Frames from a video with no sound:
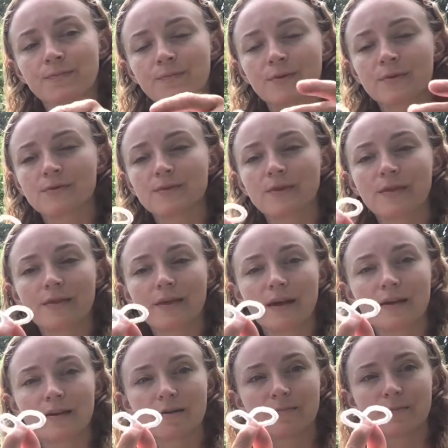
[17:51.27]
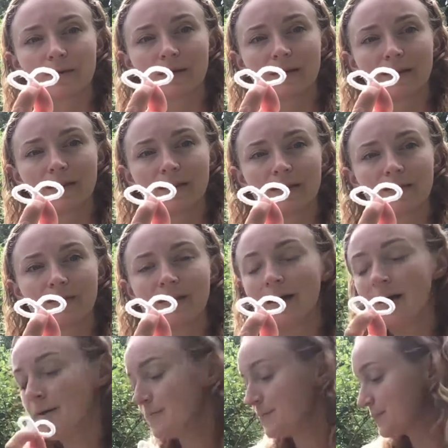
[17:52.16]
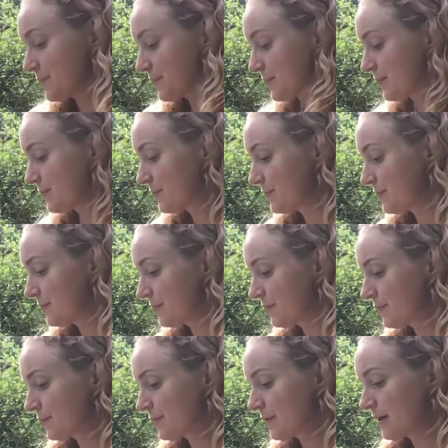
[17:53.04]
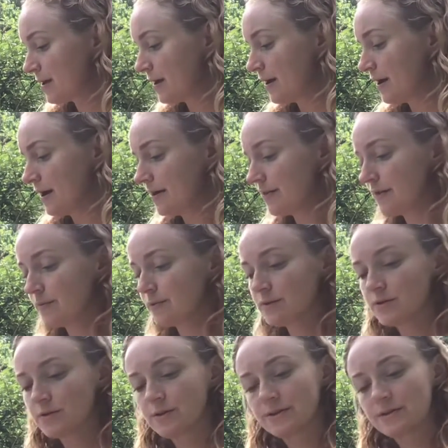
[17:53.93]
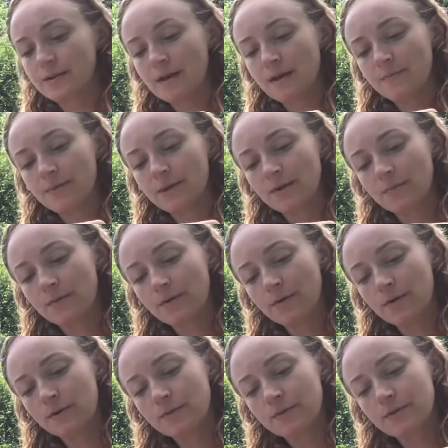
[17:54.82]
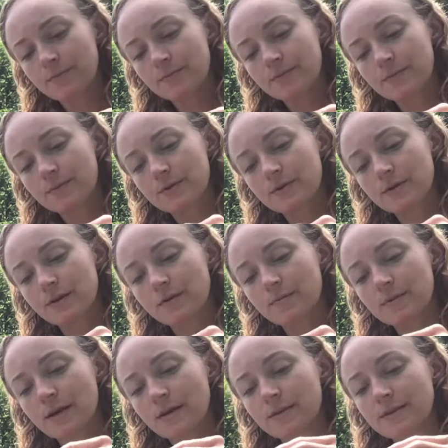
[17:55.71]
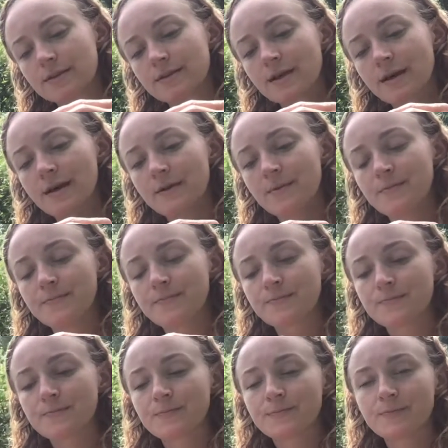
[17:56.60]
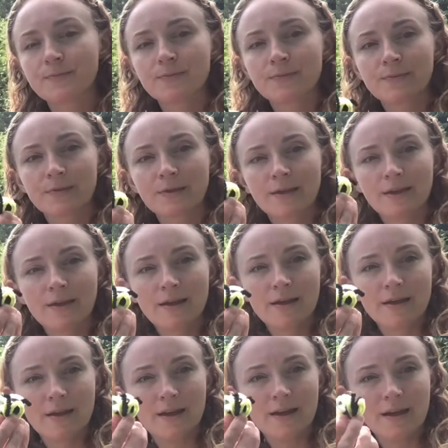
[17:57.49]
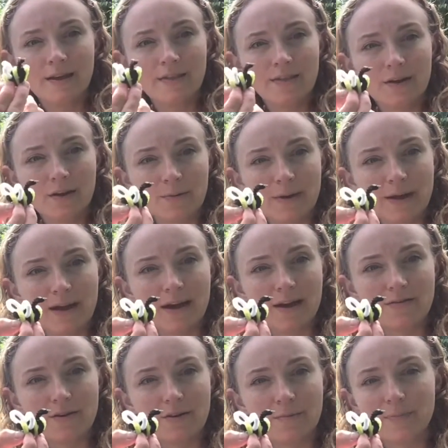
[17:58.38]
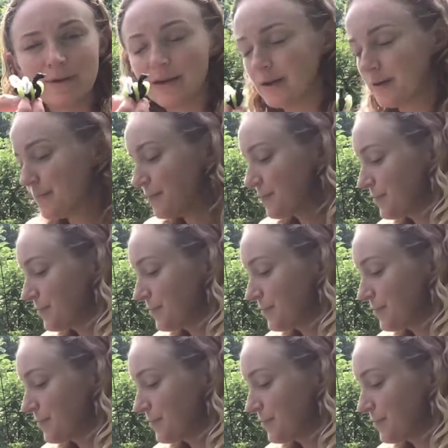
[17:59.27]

So that they end up looking like that. And then we do the same thing with those, stick them down inside, and there we have our bee.